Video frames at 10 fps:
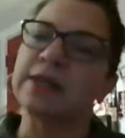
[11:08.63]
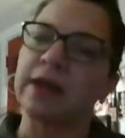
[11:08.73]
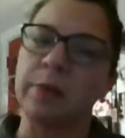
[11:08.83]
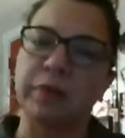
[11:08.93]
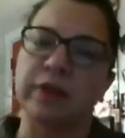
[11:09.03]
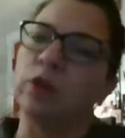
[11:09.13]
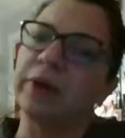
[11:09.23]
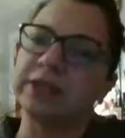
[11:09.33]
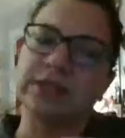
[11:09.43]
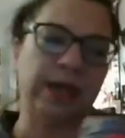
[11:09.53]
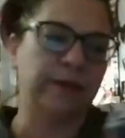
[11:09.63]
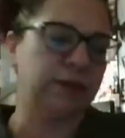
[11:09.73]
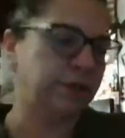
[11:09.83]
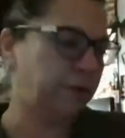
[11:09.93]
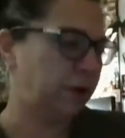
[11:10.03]
that up a little bit to get the
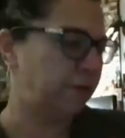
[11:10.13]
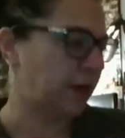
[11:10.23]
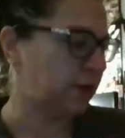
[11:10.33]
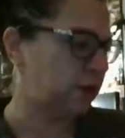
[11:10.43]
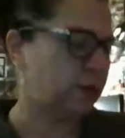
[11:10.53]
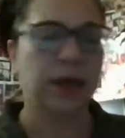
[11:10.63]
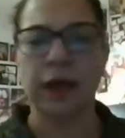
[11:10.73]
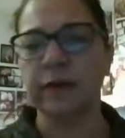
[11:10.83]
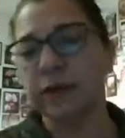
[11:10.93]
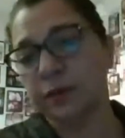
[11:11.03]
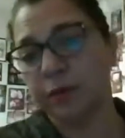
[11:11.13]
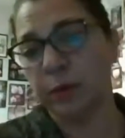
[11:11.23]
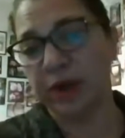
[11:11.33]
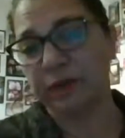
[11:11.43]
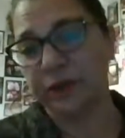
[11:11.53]
different effects and the
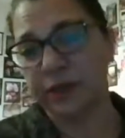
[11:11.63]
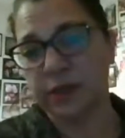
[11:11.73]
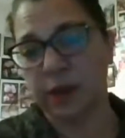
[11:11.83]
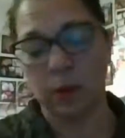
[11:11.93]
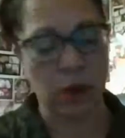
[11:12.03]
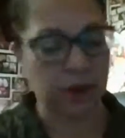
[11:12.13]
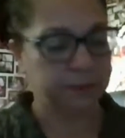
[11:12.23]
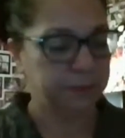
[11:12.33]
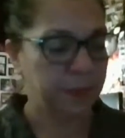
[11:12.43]
different benefits that I want.